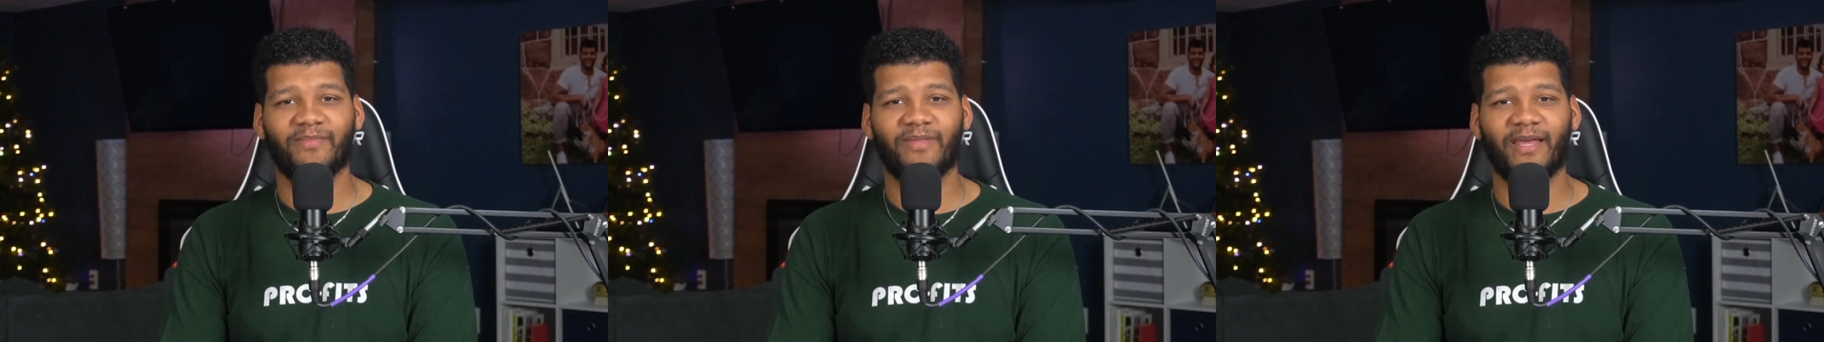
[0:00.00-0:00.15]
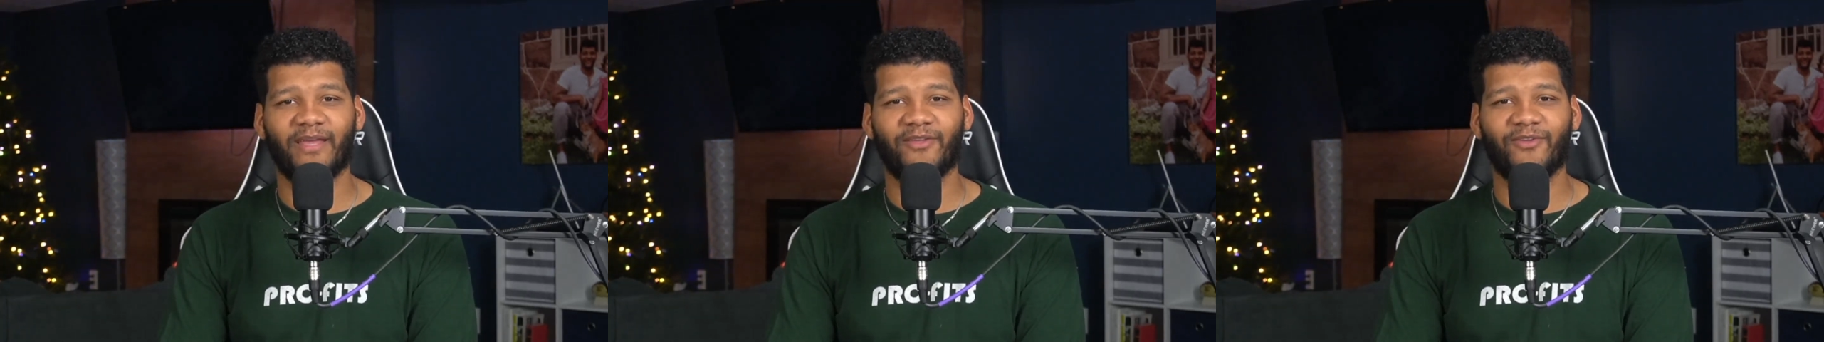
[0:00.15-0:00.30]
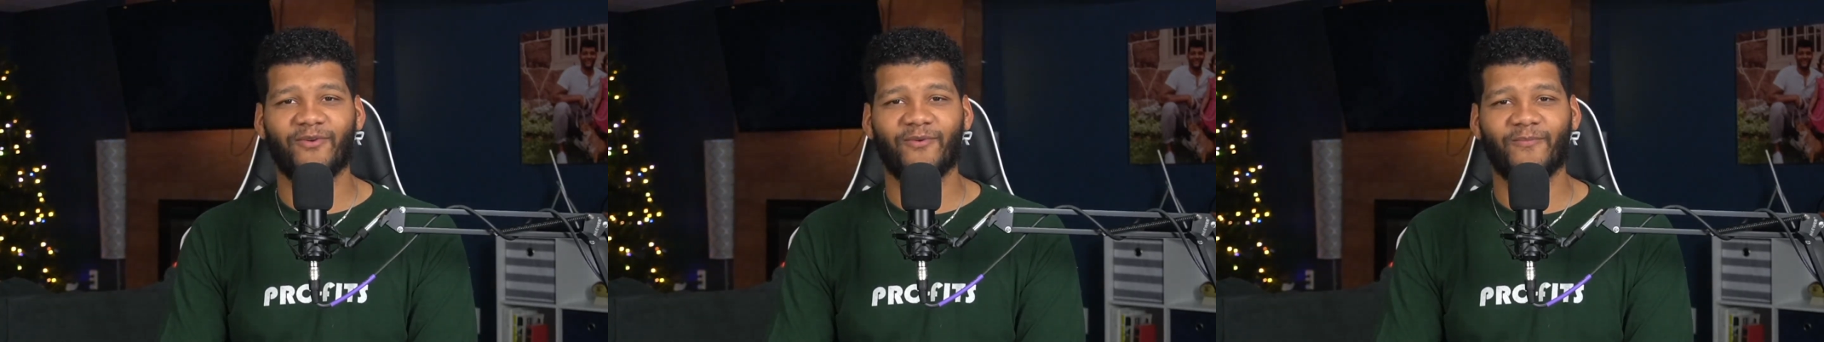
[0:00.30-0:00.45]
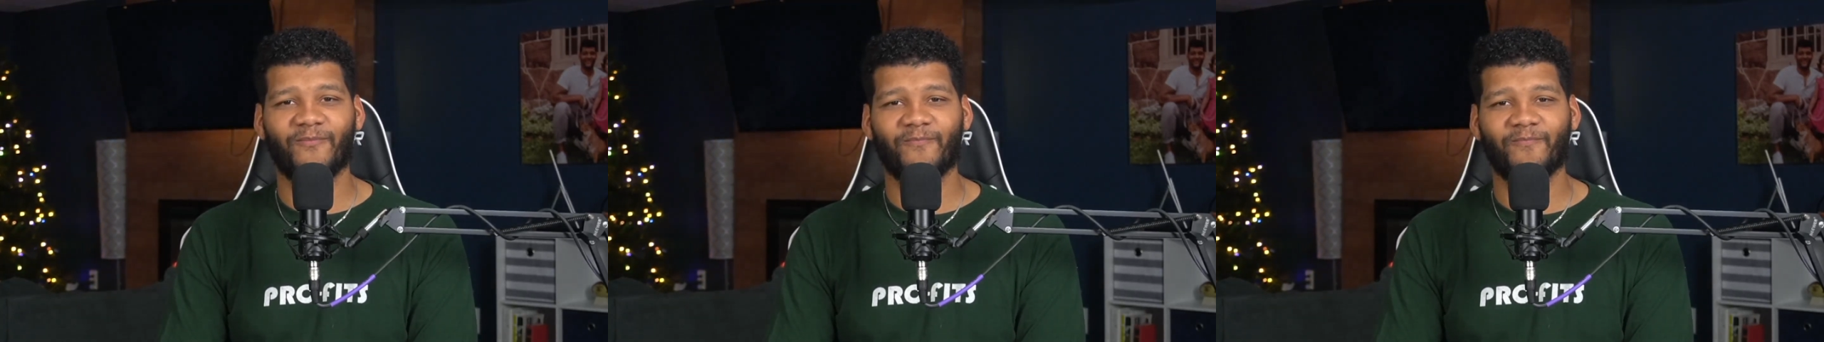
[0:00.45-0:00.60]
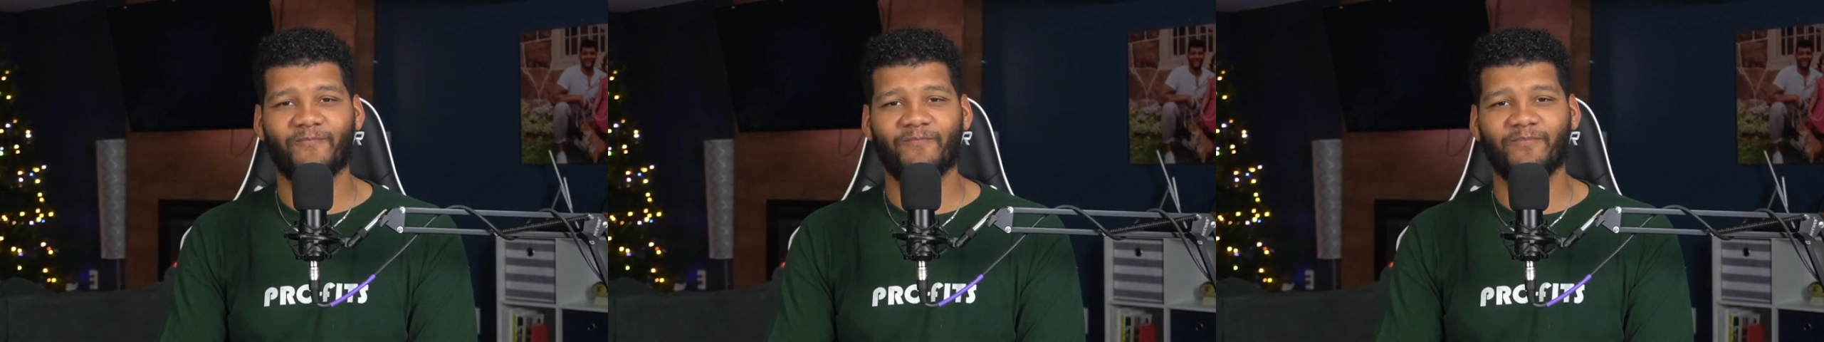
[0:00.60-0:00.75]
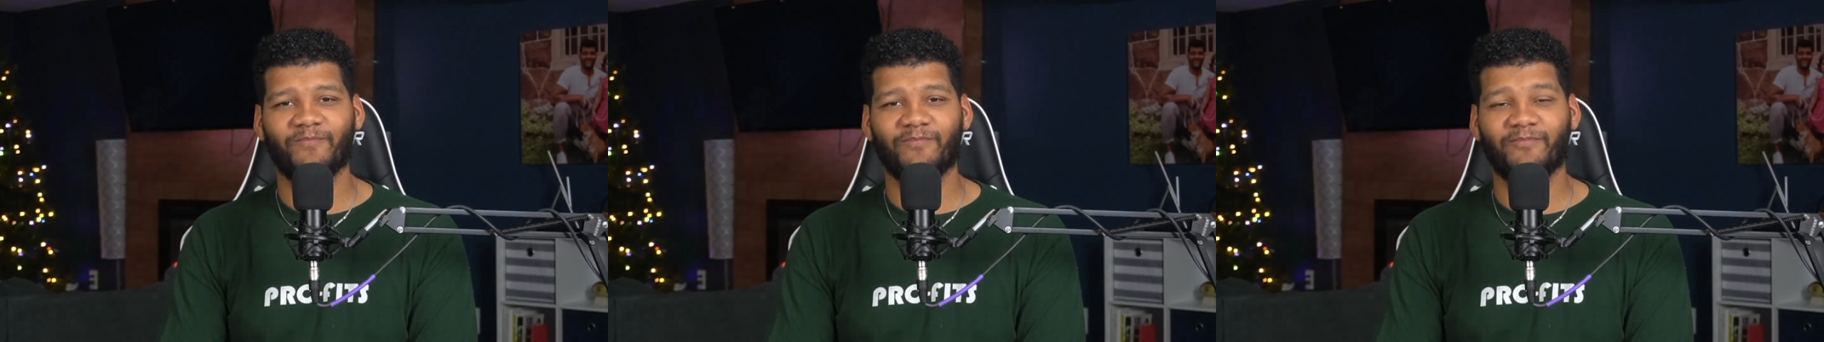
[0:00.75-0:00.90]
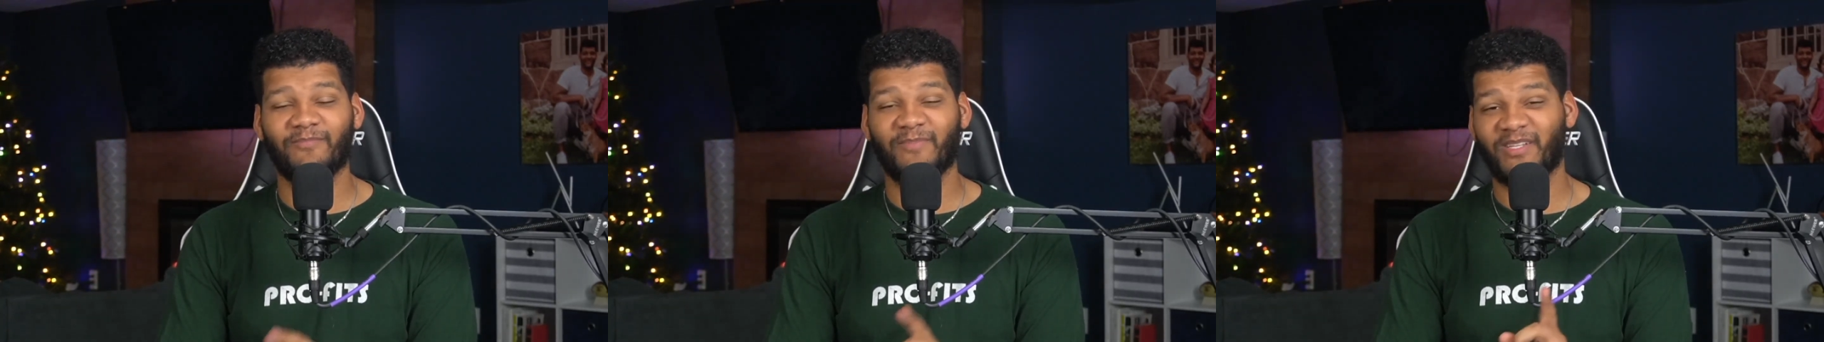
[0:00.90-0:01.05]
Thank you.
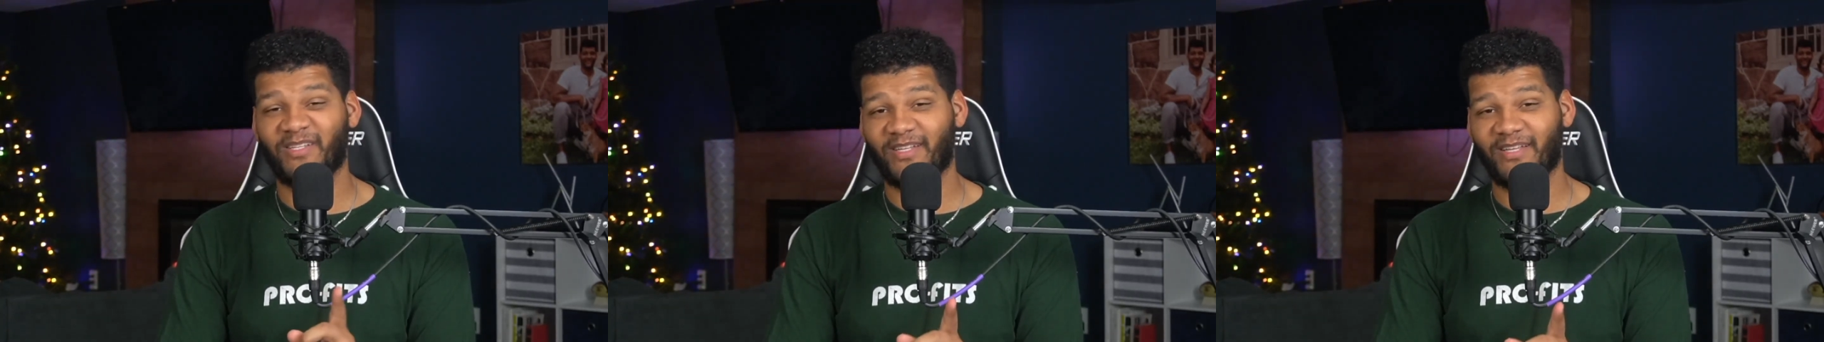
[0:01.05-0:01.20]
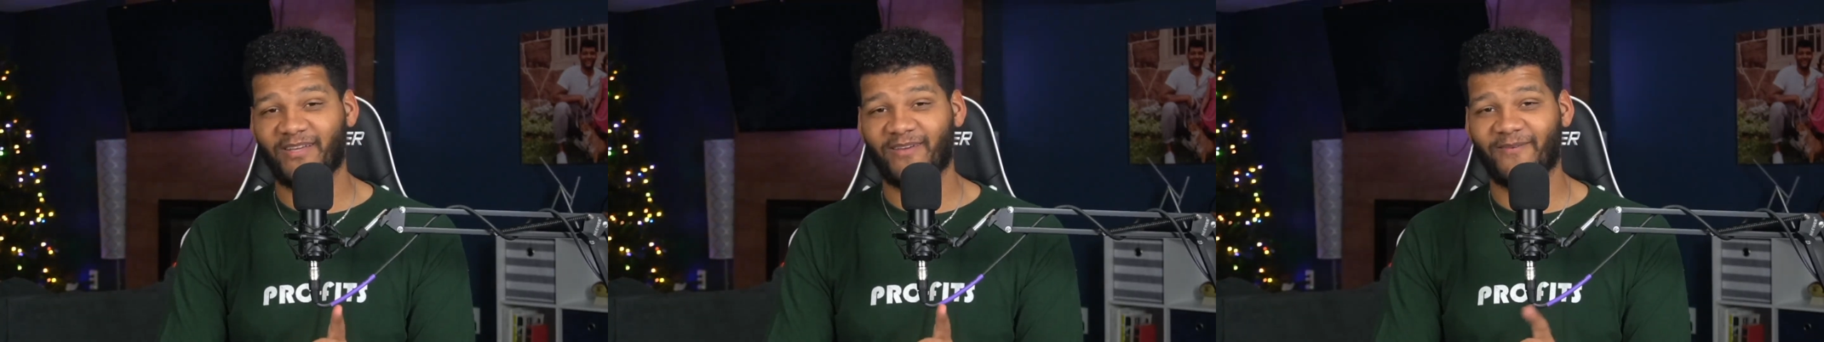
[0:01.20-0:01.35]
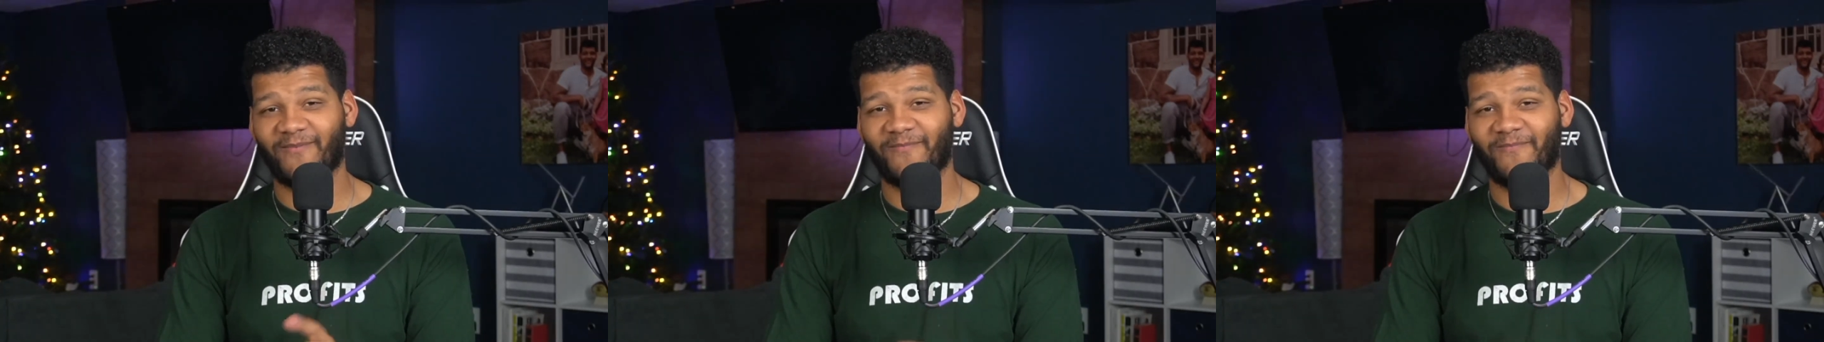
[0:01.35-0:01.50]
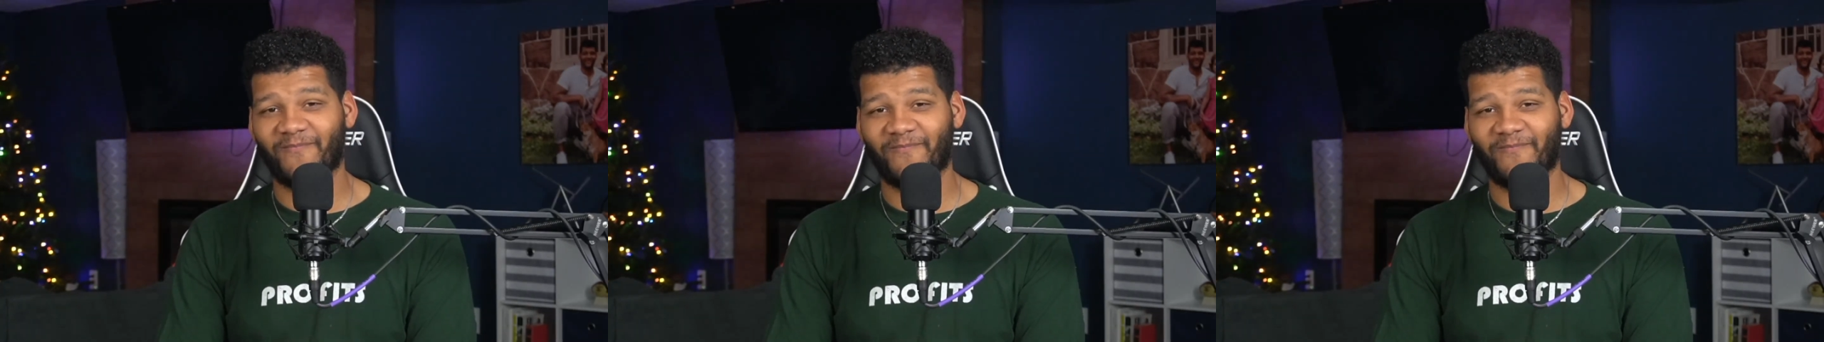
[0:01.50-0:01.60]
See ya.